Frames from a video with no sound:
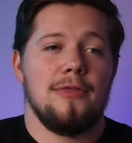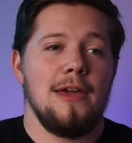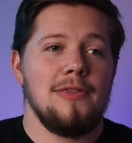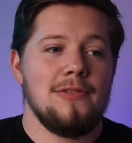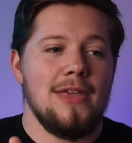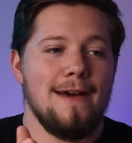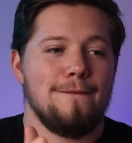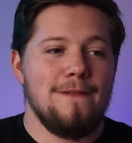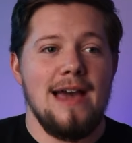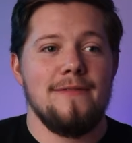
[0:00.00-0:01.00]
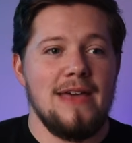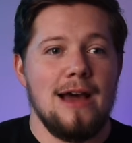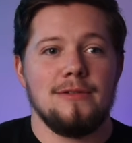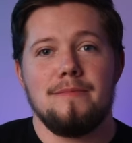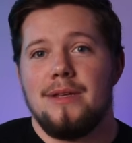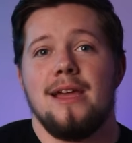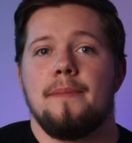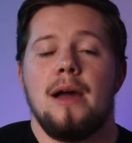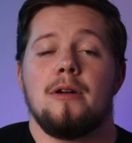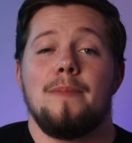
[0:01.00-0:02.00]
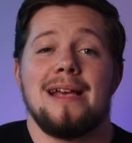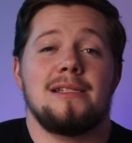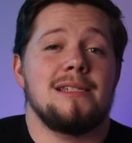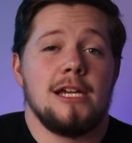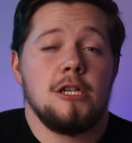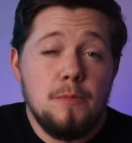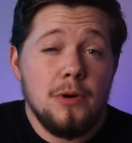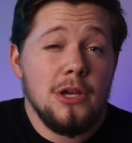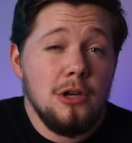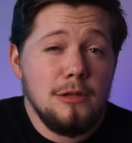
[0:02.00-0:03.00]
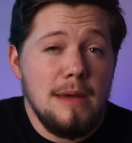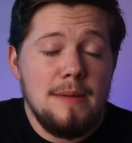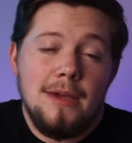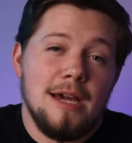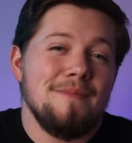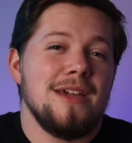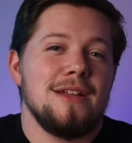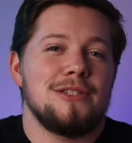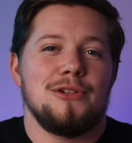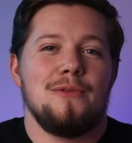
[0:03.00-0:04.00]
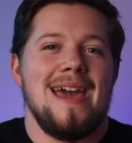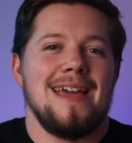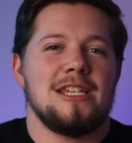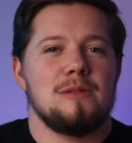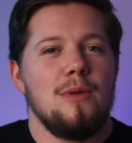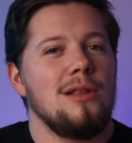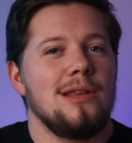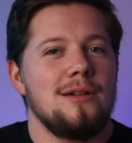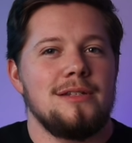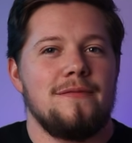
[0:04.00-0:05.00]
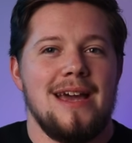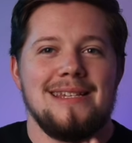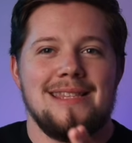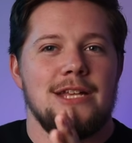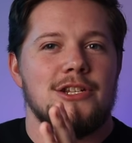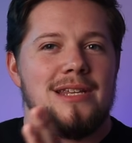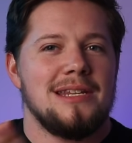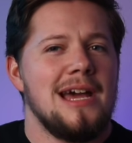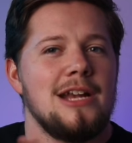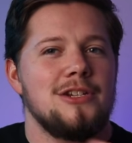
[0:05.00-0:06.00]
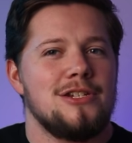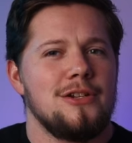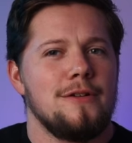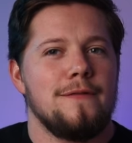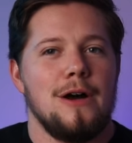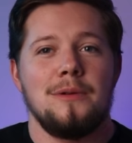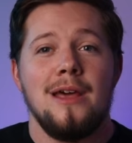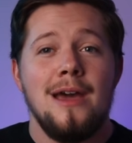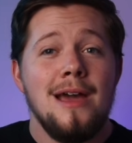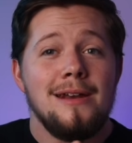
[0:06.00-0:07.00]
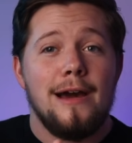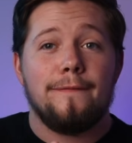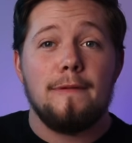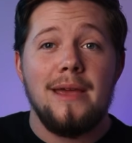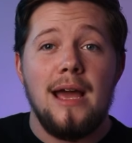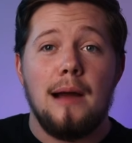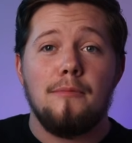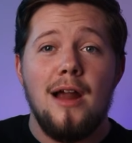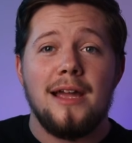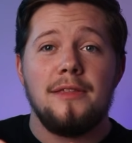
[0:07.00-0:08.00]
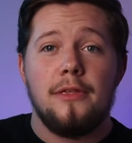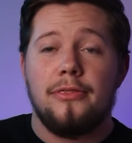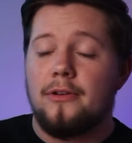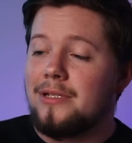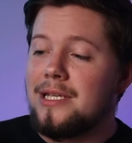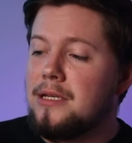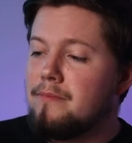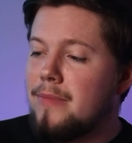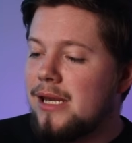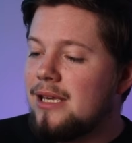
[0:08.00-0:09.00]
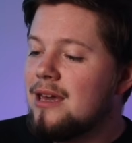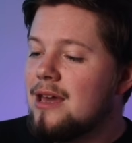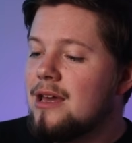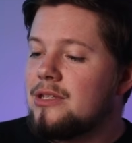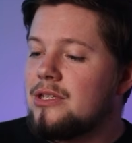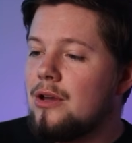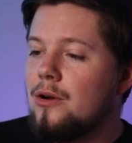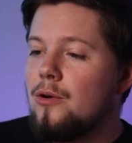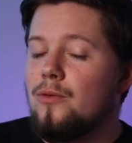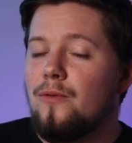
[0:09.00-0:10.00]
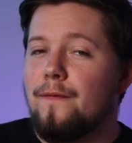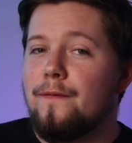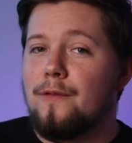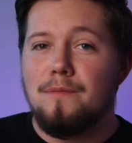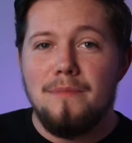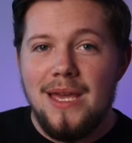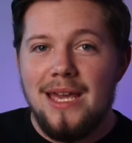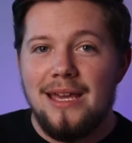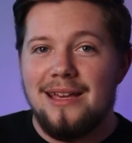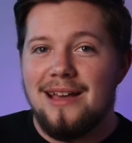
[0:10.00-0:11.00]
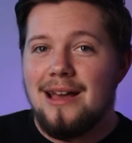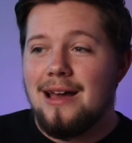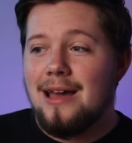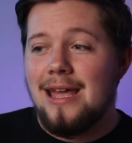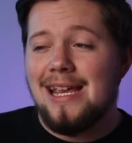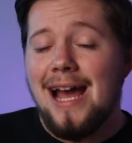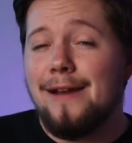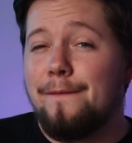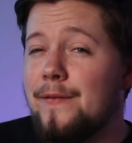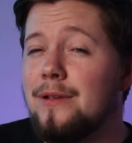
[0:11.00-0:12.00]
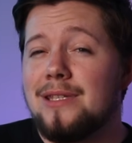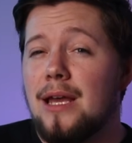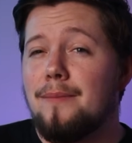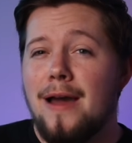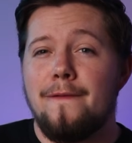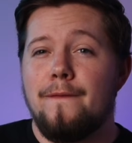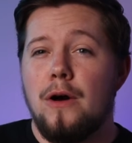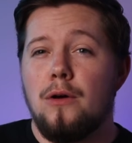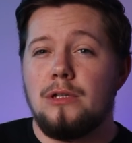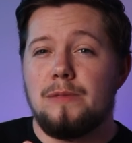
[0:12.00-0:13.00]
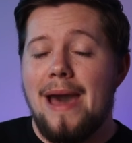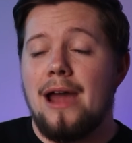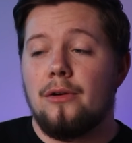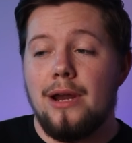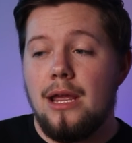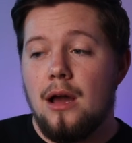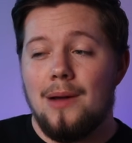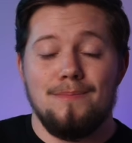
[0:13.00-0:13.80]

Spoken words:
think that 5,000 milliamp hour capacity is actually pretty good, maybe coming into a small little device that just attaches to your phone. Now for me, I'm rocking the 13 mini. So for me, it kind of fills up my phone's battery